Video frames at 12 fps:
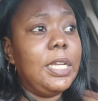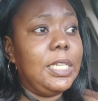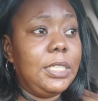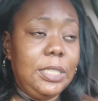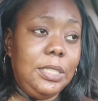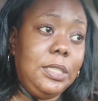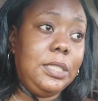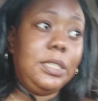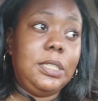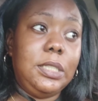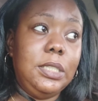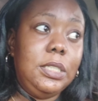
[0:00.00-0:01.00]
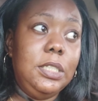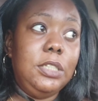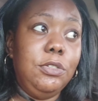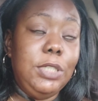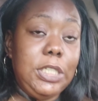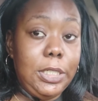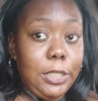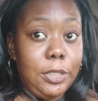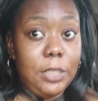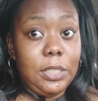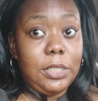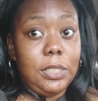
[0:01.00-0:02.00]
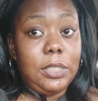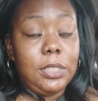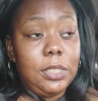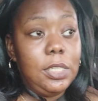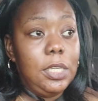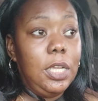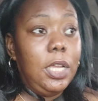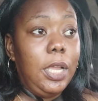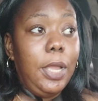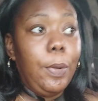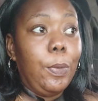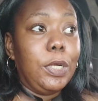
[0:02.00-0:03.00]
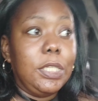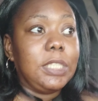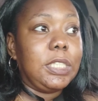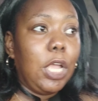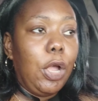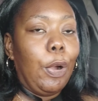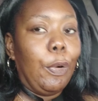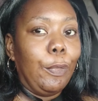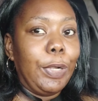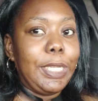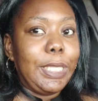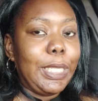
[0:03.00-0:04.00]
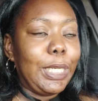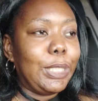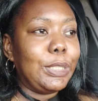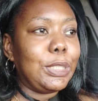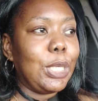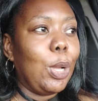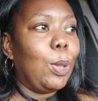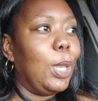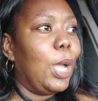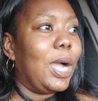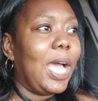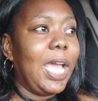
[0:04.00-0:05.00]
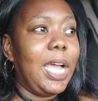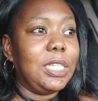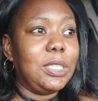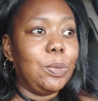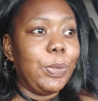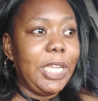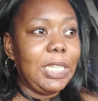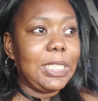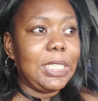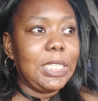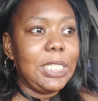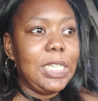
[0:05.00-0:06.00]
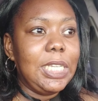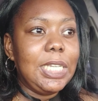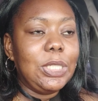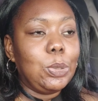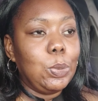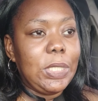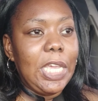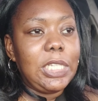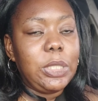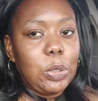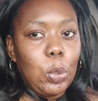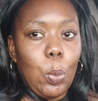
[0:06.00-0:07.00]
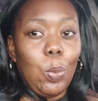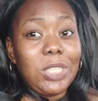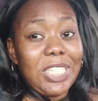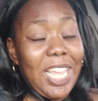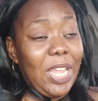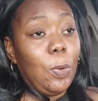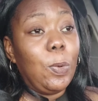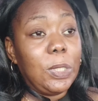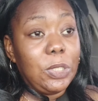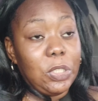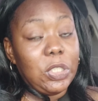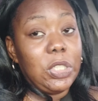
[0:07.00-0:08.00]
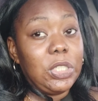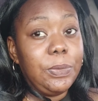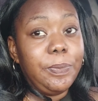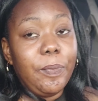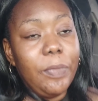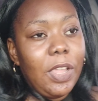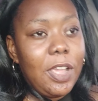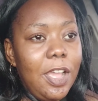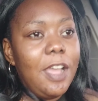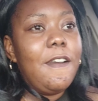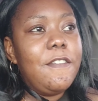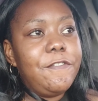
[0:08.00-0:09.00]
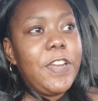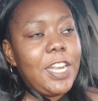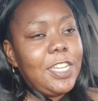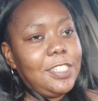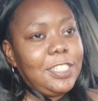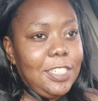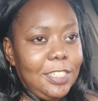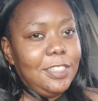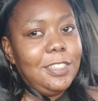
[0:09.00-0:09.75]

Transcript: is ridiculous. It was ridiculous how long I had to wait to get what I ordered. First thing,